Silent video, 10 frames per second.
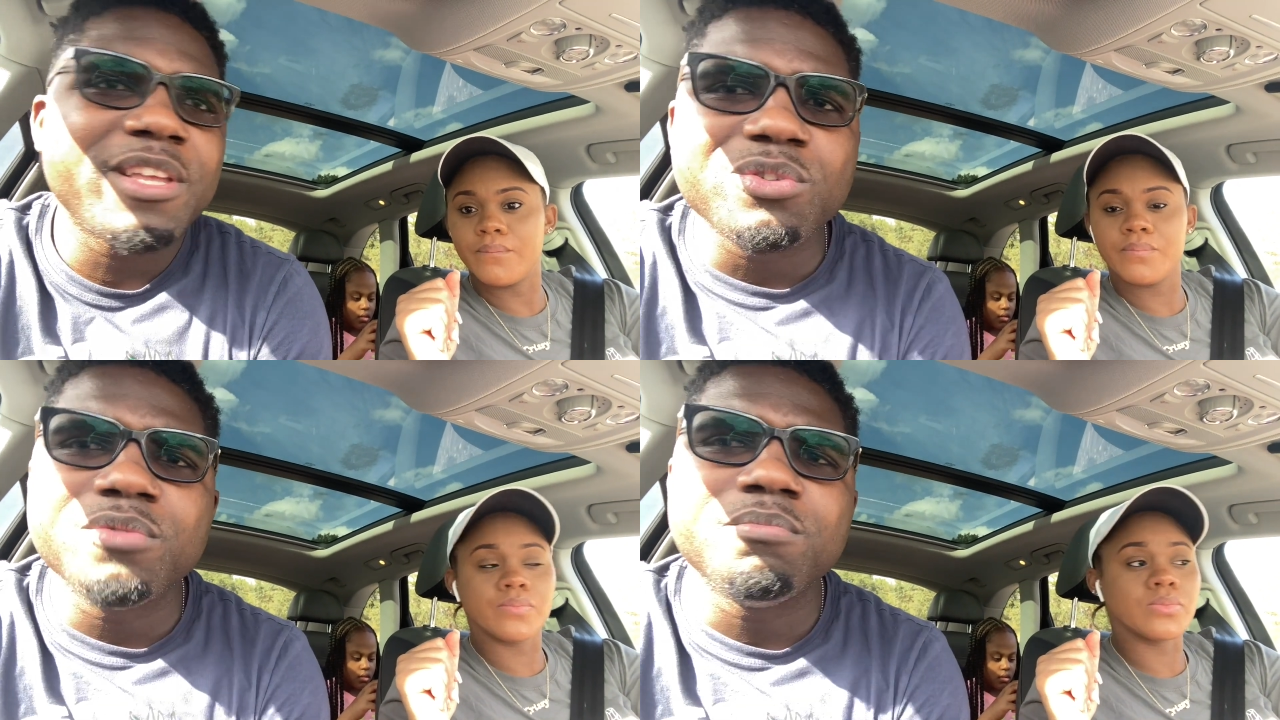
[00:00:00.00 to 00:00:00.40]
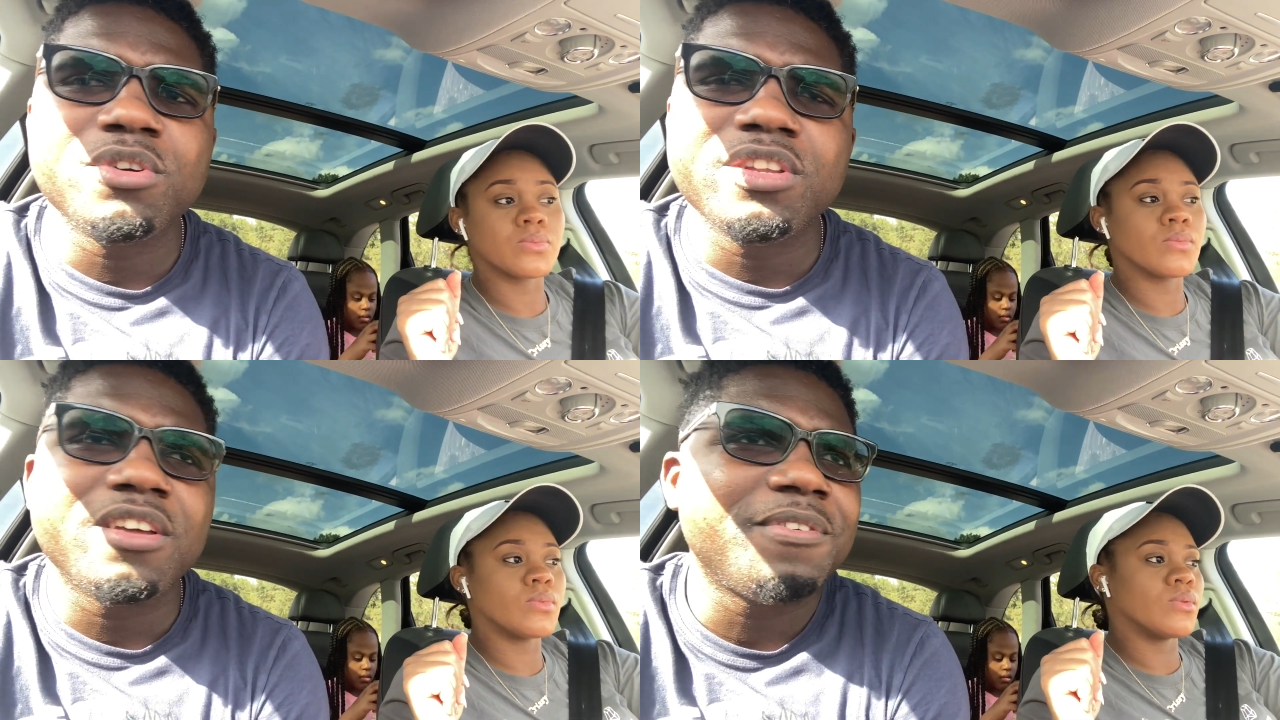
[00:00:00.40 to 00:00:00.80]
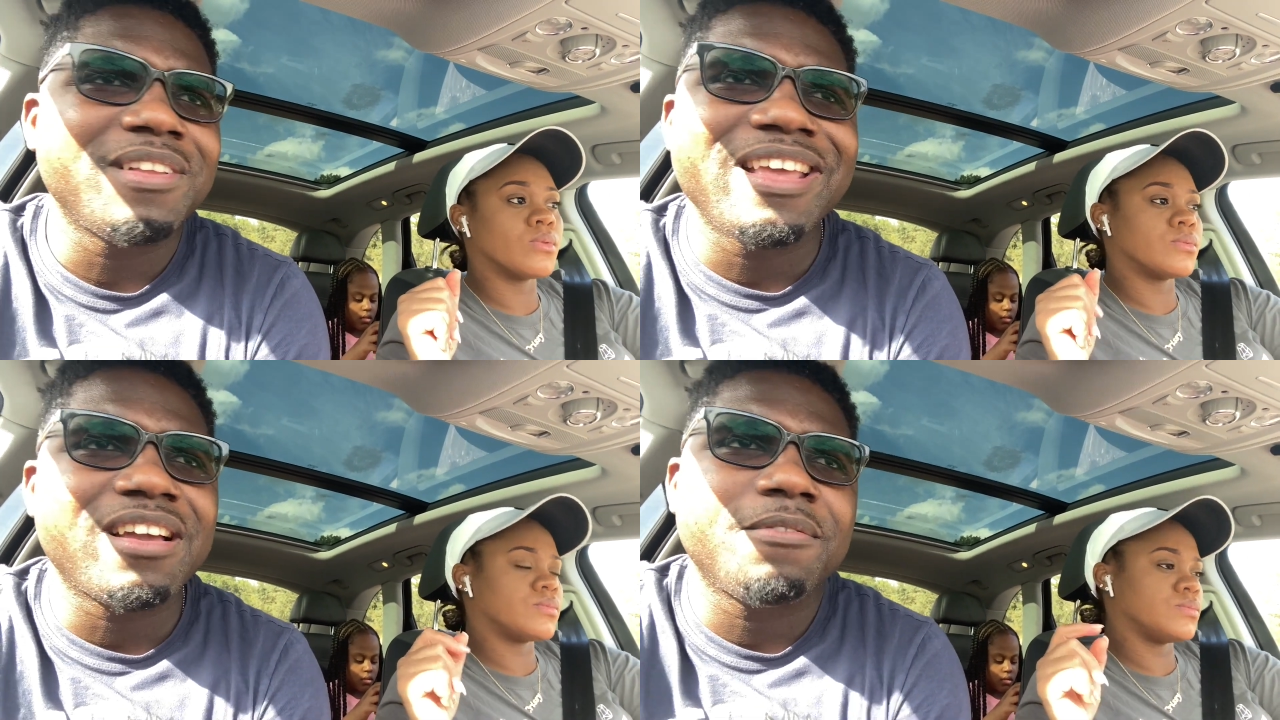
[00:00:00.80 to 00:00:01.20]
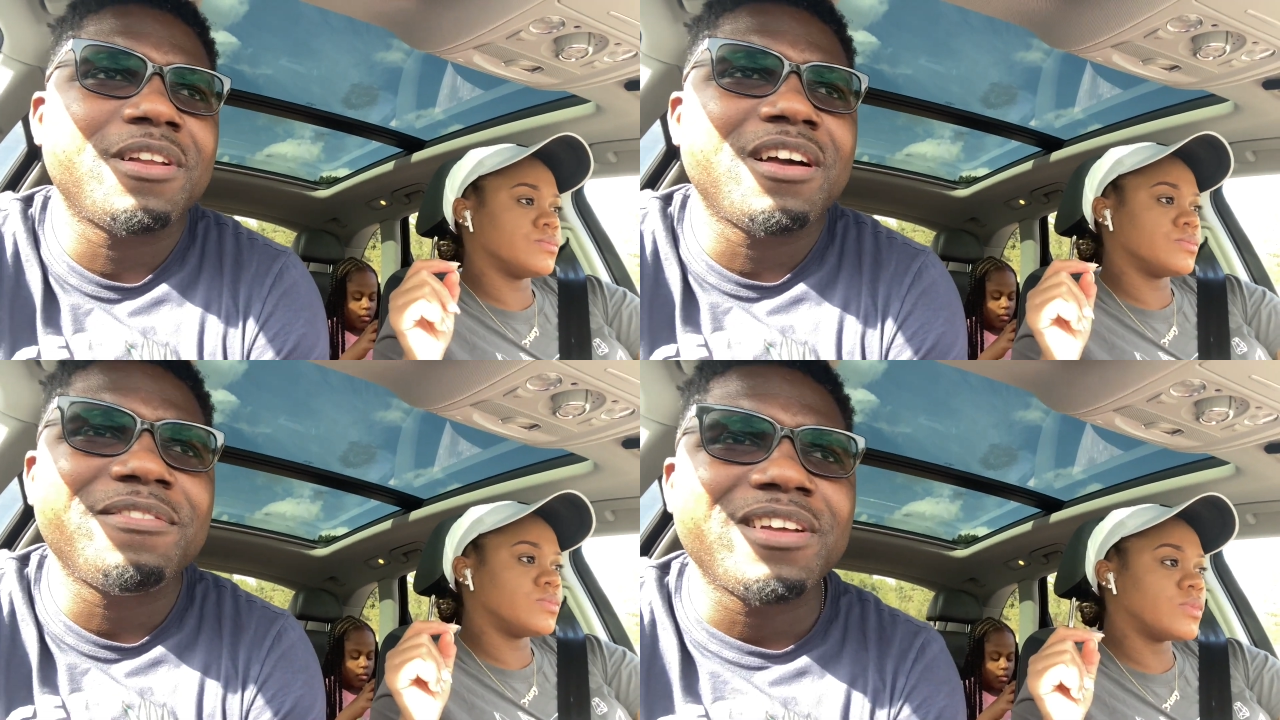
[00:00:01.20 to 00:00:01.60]
Speaker 1: good money. You feel like a
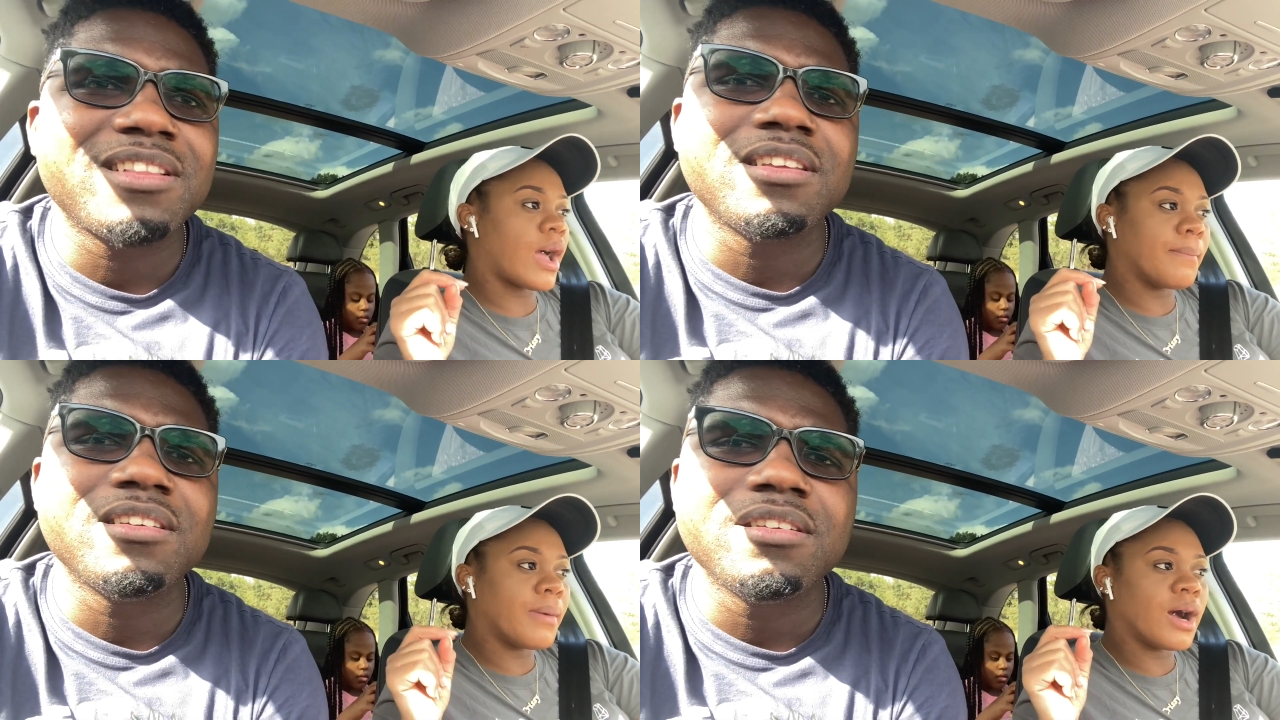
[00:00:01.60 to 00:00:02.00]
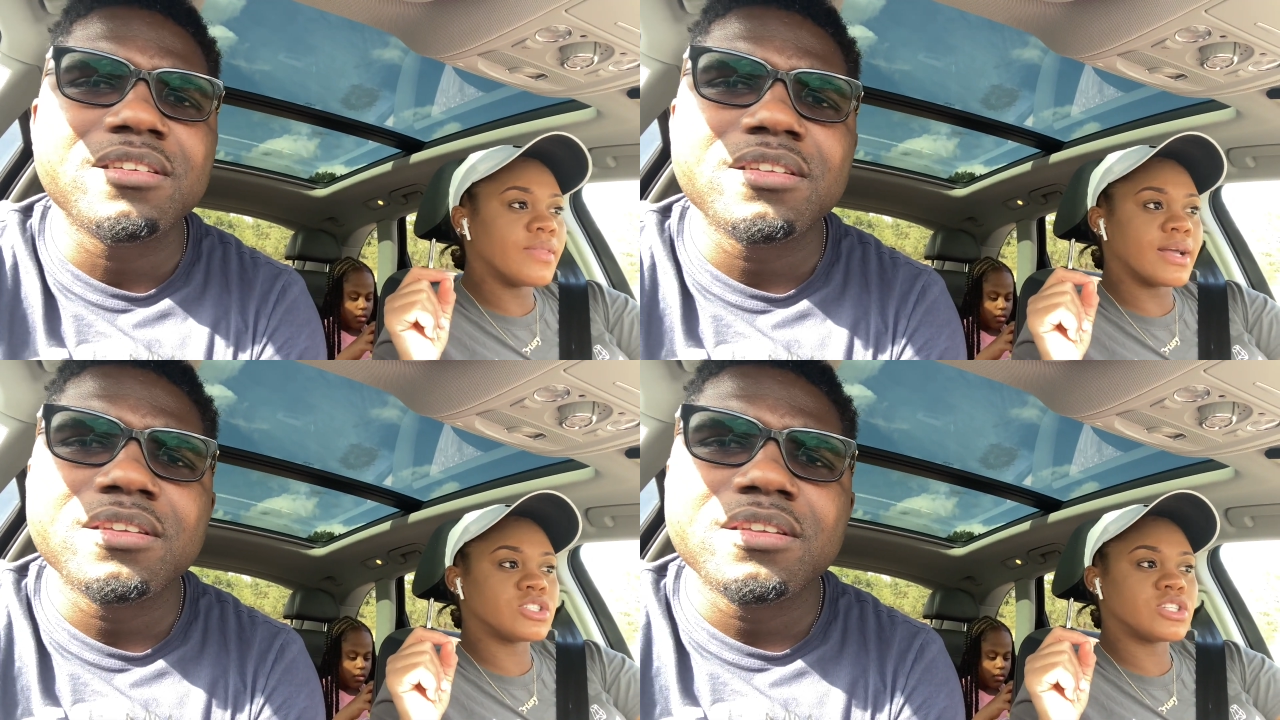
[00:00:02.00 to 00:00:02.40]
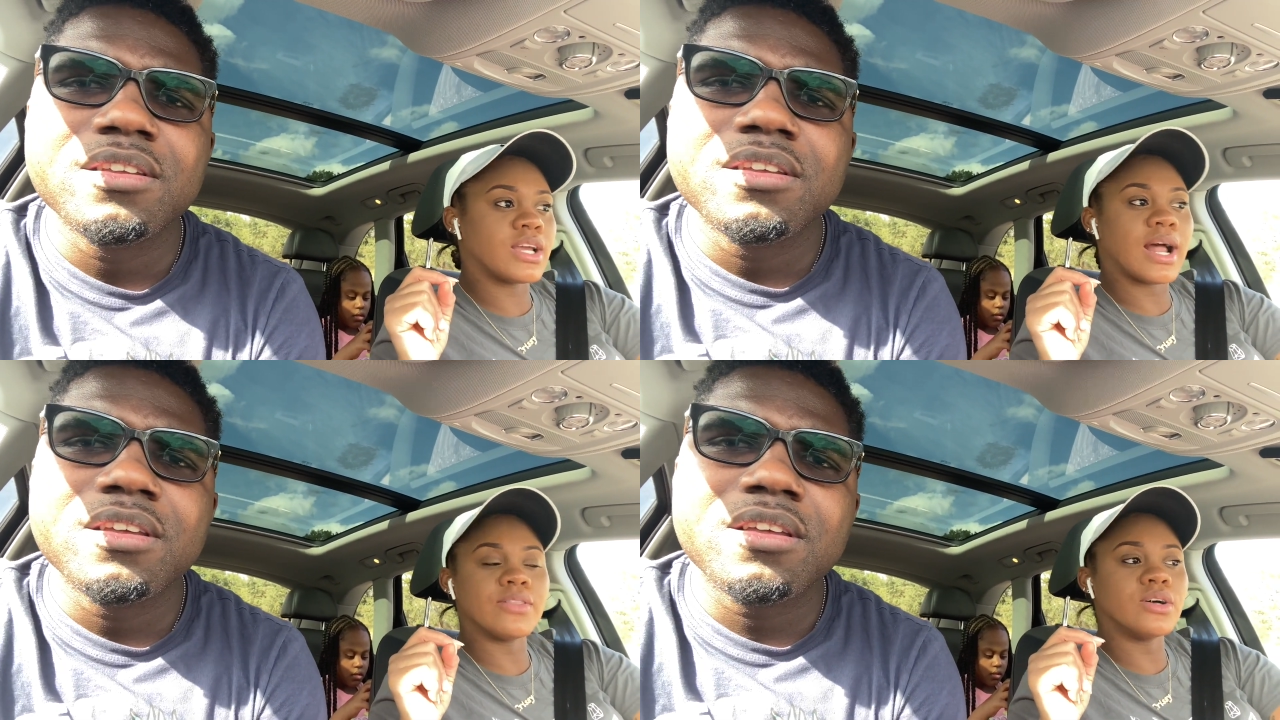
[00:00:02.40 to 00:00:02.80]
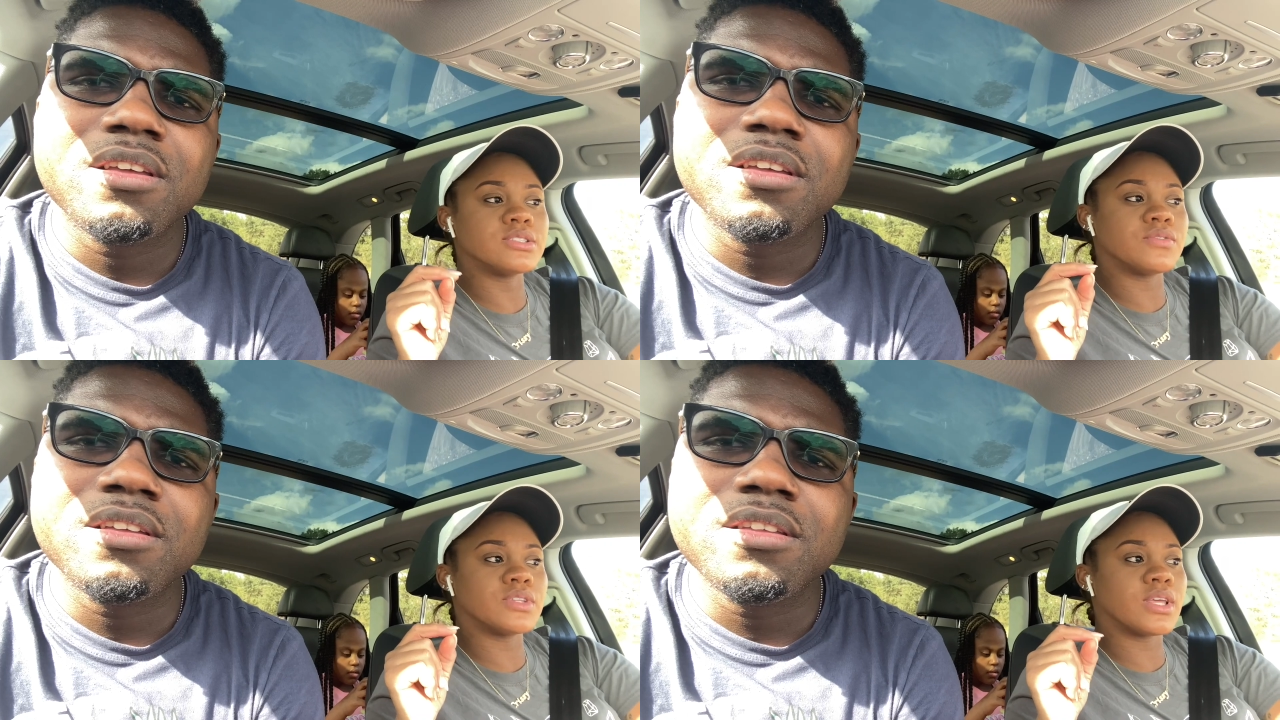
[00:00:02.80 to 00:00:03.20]
flower flaw I thing. bought
Speaker 2: that chain. I don't
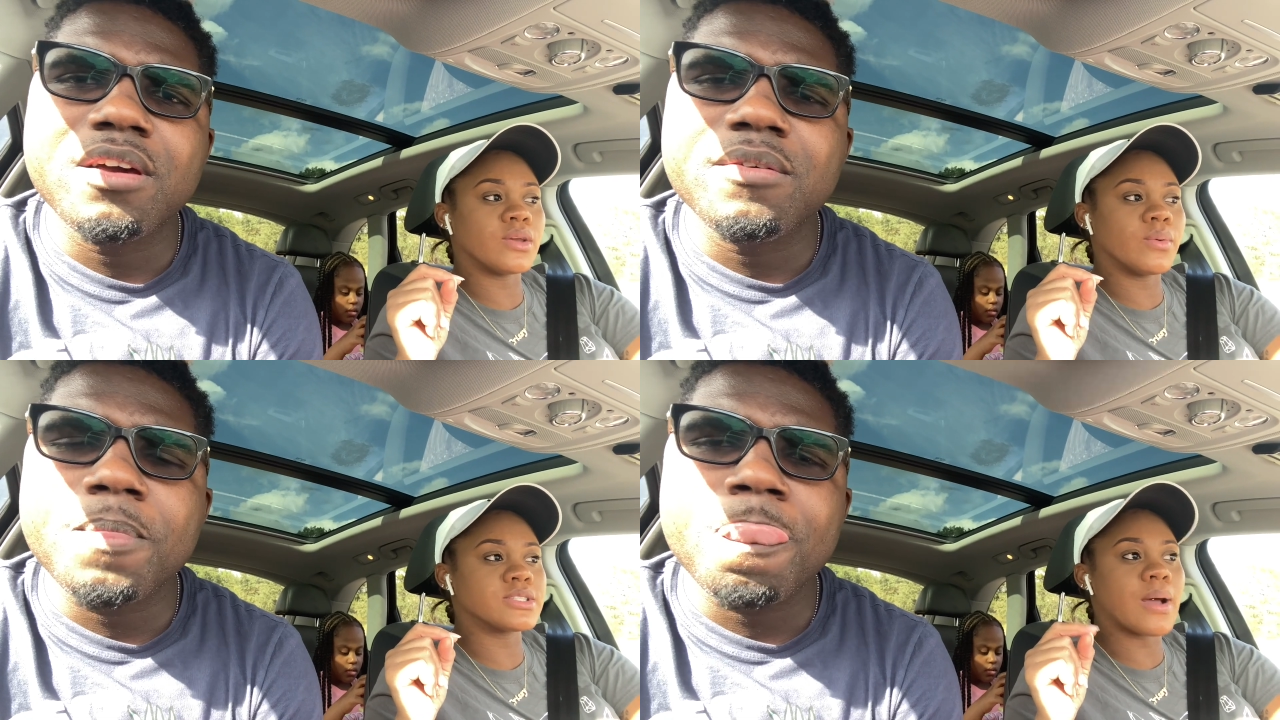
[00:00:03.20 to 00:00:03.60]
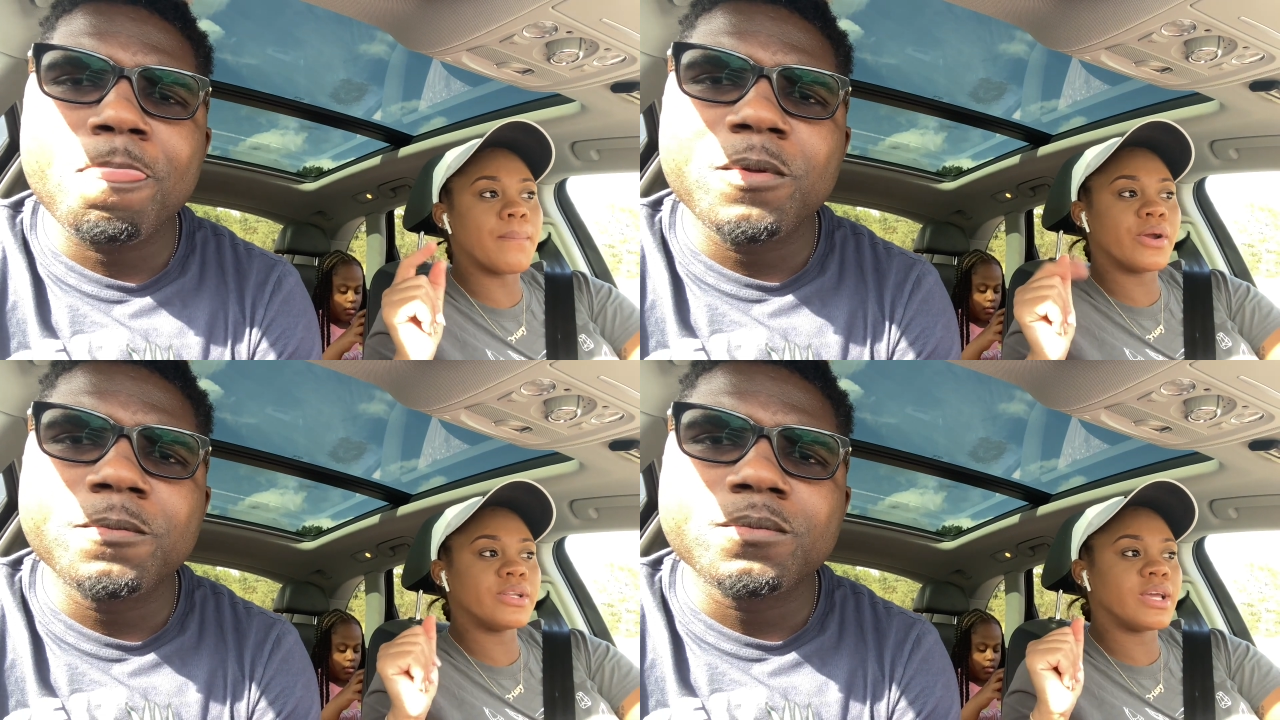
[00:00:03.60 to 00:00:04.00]
even think it was a birthday